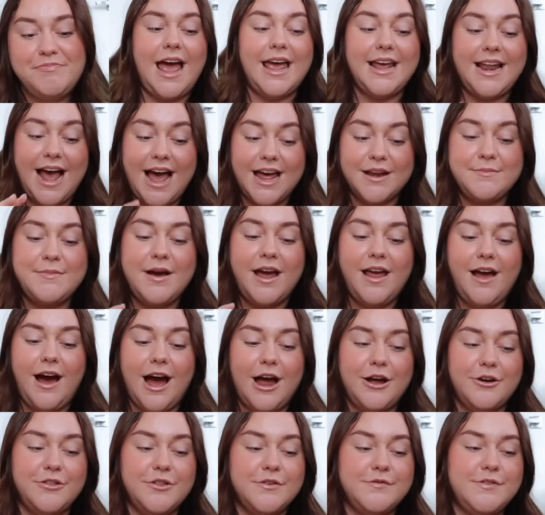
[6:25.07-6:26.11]
I had had my
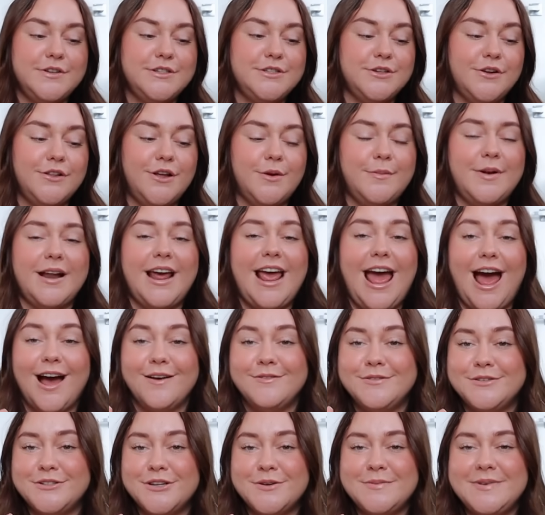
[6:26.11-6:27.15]
eye on them for so long, but I
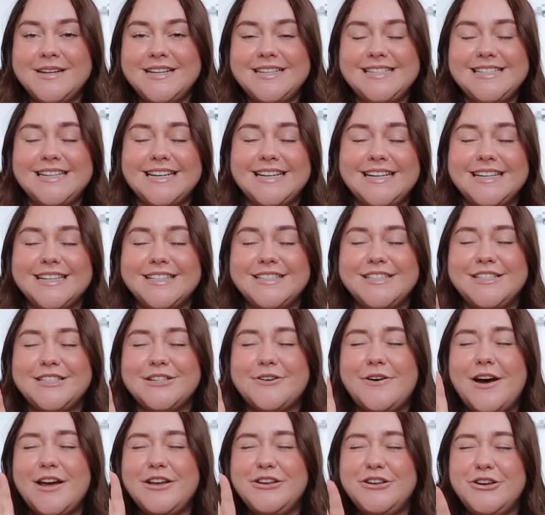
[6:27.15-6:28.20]
have so many sneakers,
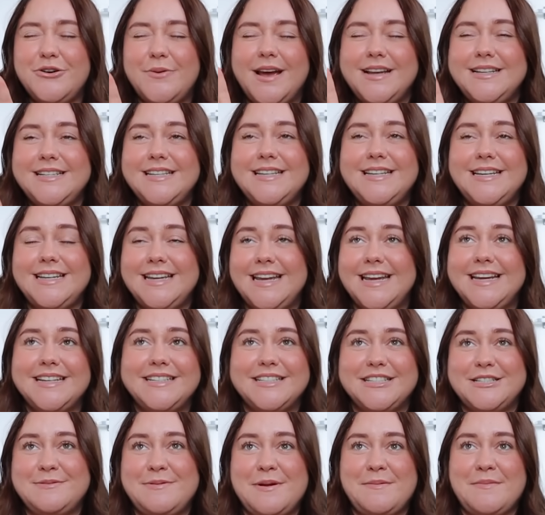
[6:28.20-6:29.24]
so I knew I didn't need
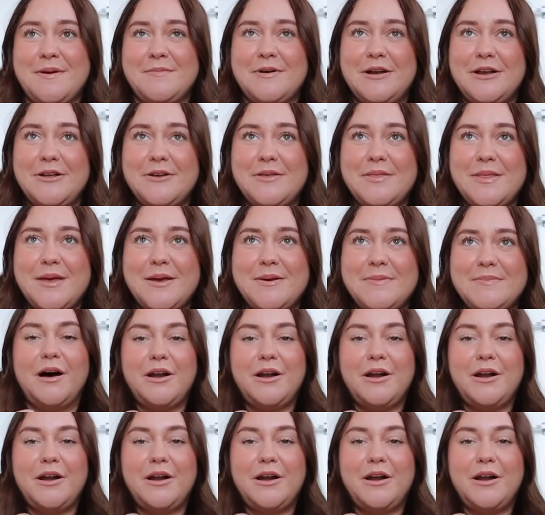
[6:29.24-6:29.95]
to spend my money on them.